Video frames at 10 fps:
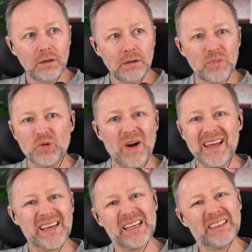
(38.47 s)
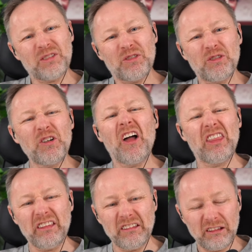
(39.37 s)
We don't think it's
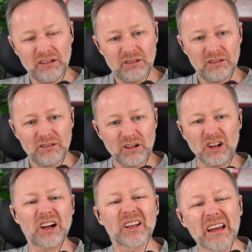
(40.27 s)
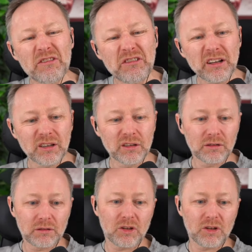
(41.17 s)
fun or clever or